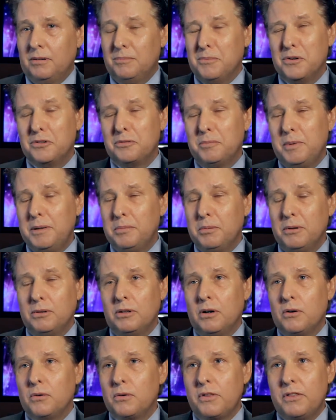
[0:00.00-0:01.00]
Most people
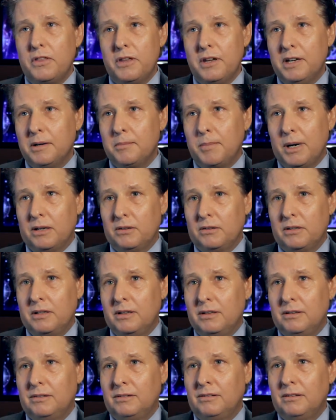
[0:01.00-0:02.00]
don't think about
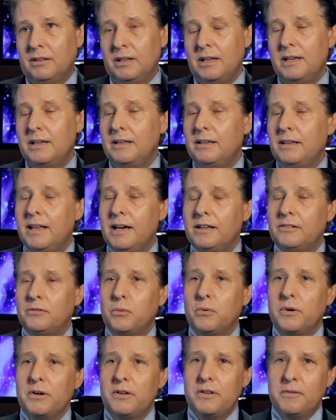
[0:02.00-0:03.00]
this, and
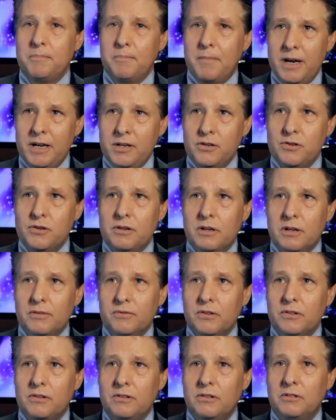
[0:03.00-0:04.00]
that's one of the major
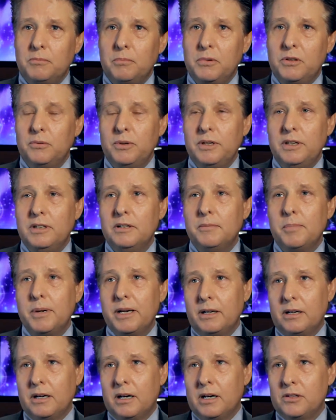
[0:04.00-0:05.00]
differences between
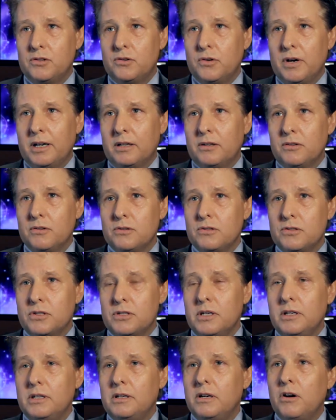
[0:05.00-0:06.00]
independent
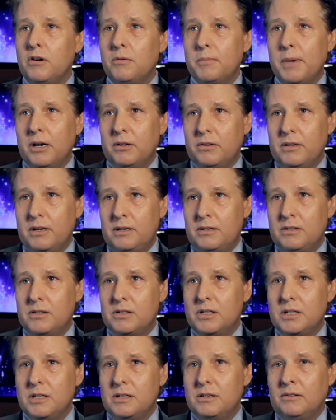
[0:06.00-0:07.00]
contractors and home health
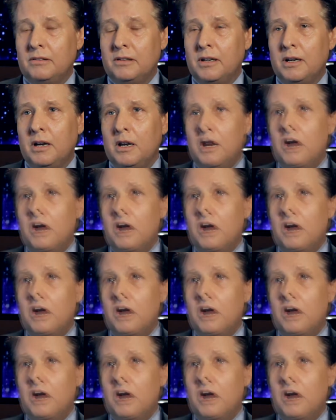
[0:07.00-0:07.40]
agencies.